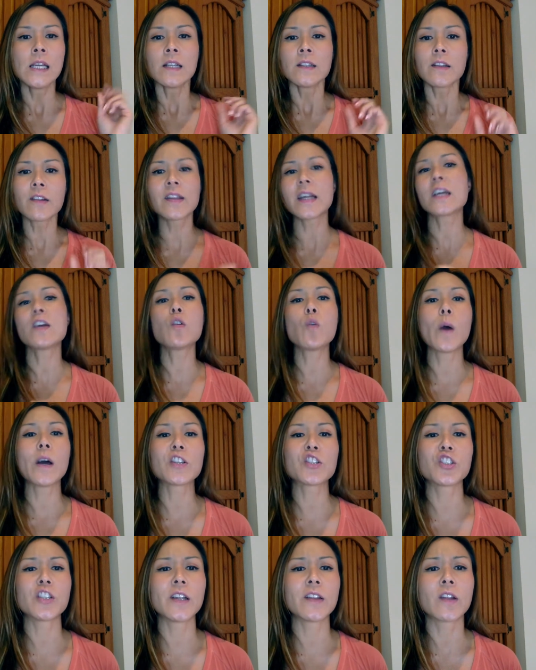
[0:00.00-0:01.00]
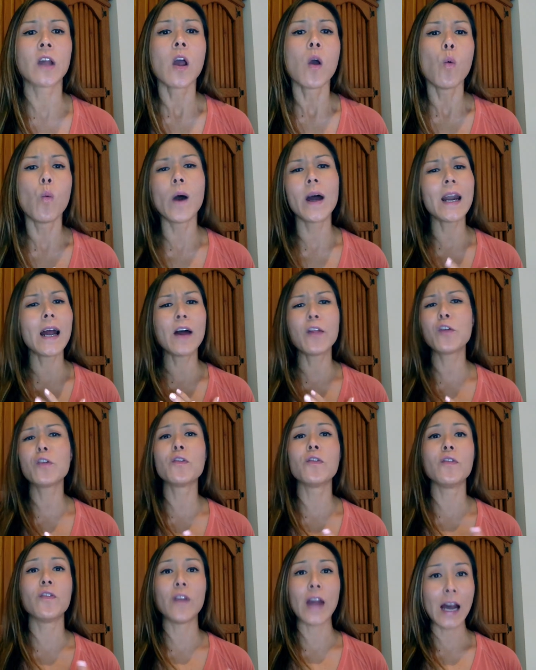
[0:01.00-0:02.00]
The second question is, what
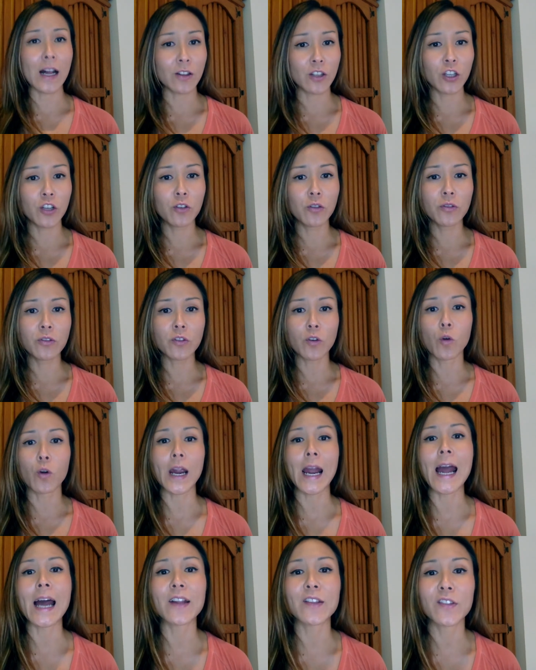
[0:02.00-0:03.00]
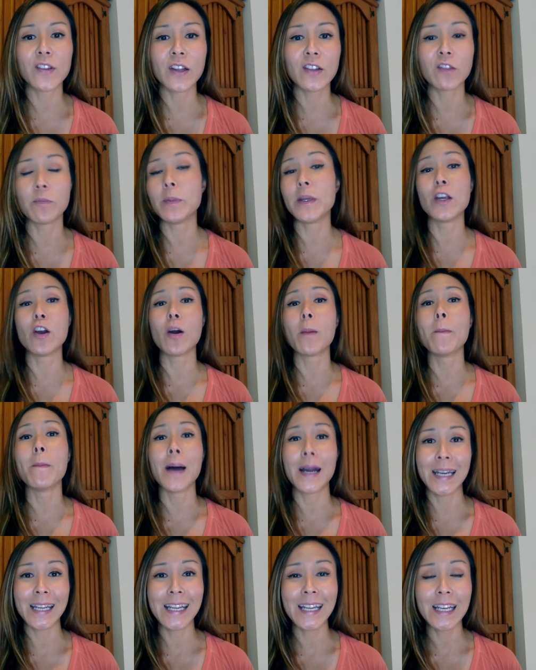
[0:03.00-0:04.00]
other values or assets beyond
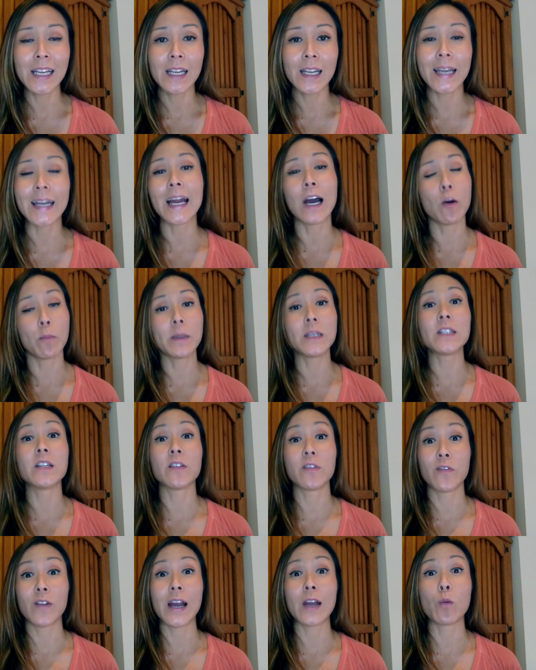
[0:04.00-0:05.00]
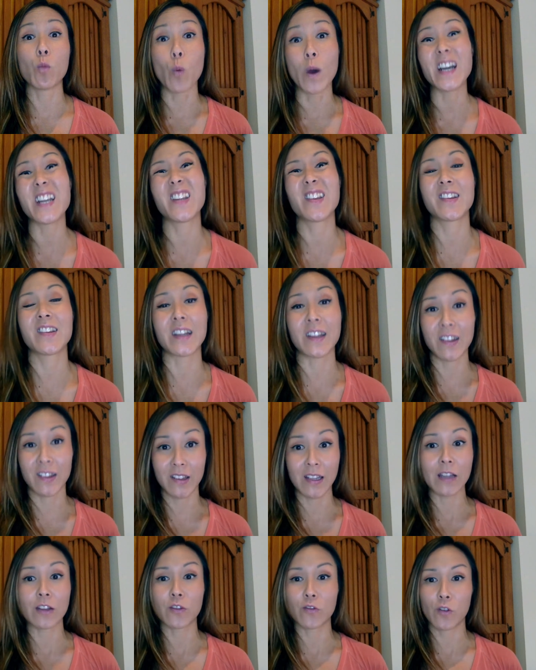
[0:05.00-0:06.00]
money can help me define what is
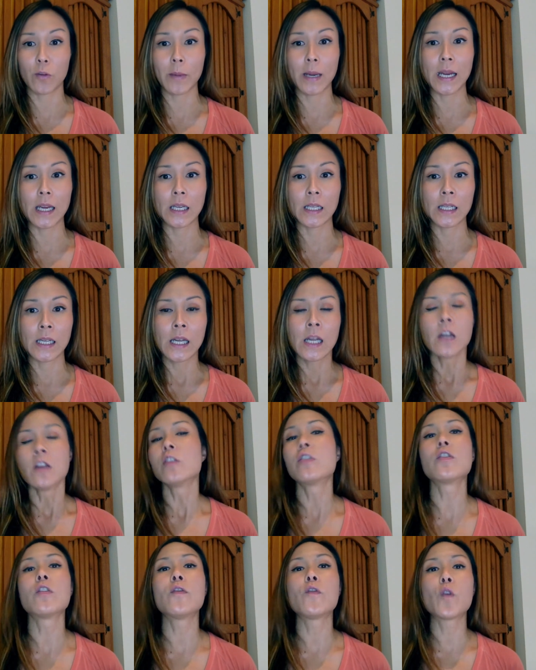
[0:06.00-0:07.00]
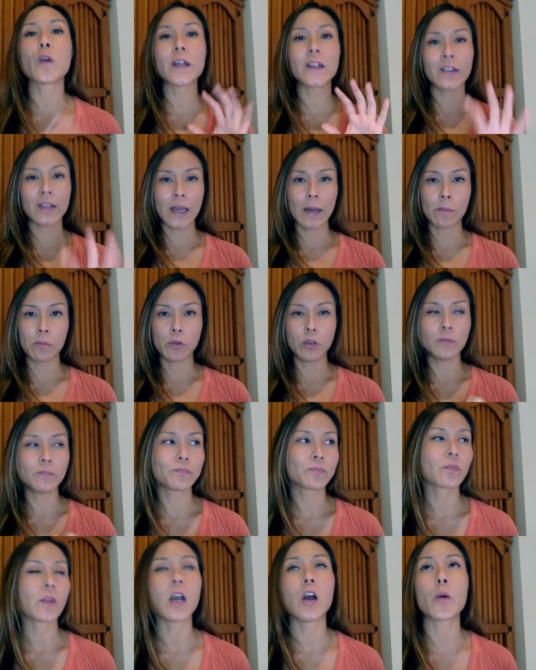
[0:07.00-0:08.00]
success for me? So for
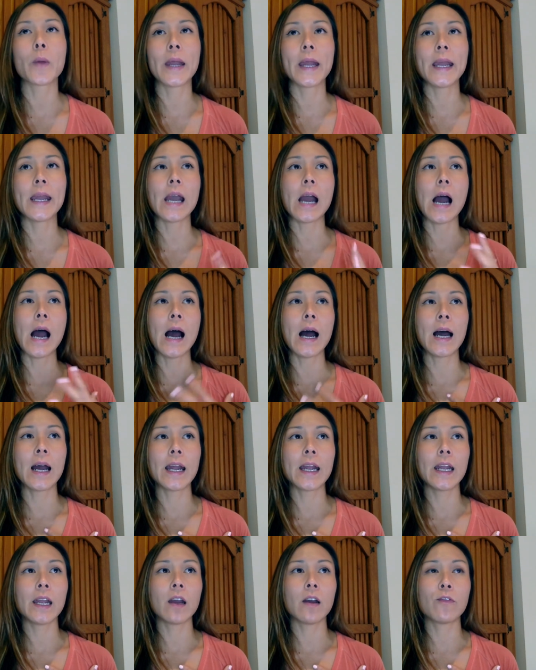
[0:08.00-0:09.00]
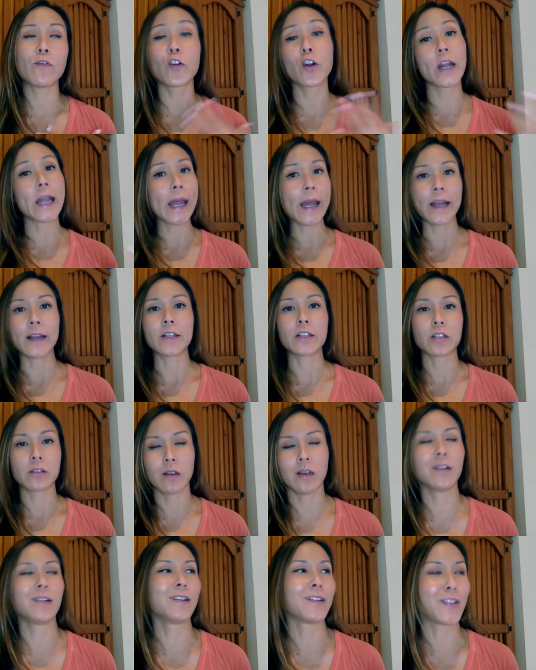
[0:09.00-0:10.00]
example, okay, I forget
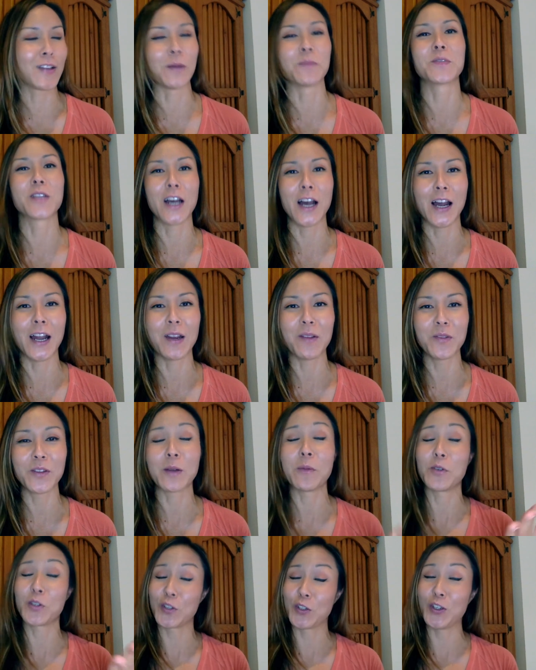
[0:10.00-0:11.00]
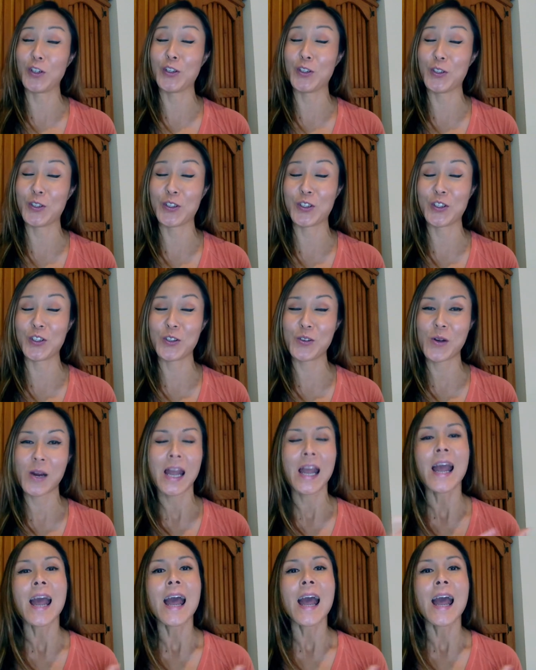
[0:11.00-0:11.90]
sometimes, and I'm sure you do too,